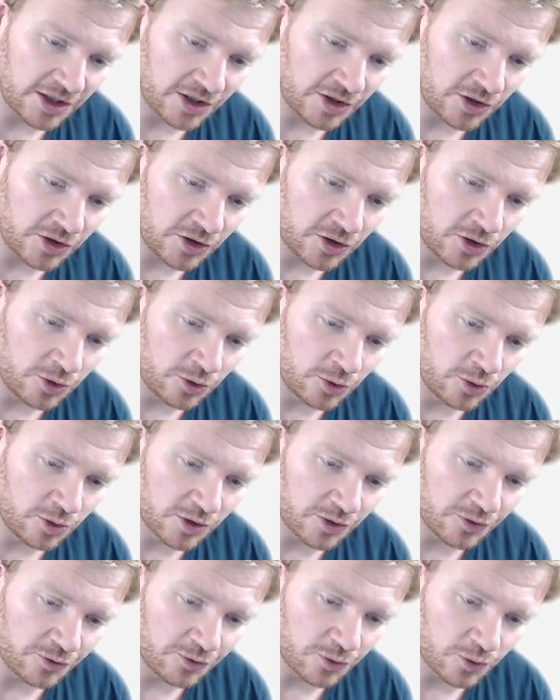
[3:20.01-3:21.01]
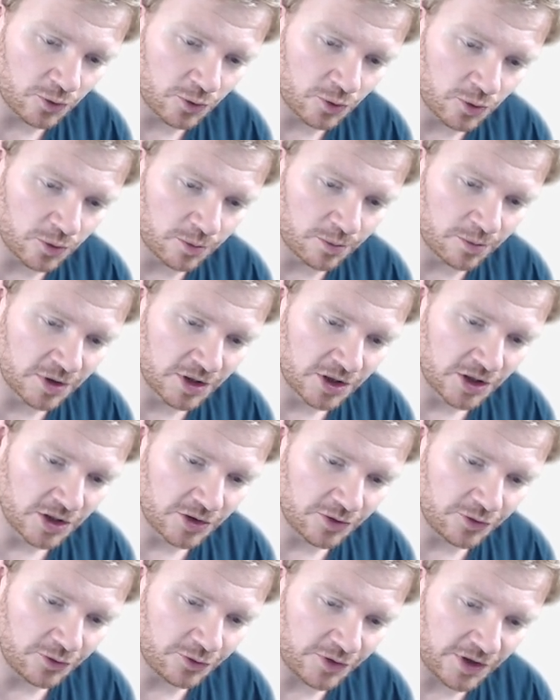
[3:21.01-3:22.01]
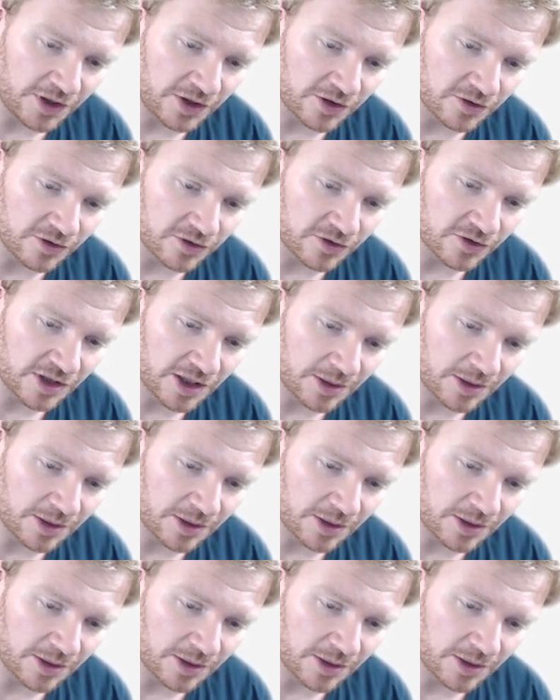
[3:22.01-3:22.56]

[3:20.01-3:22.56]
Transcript: uniform field.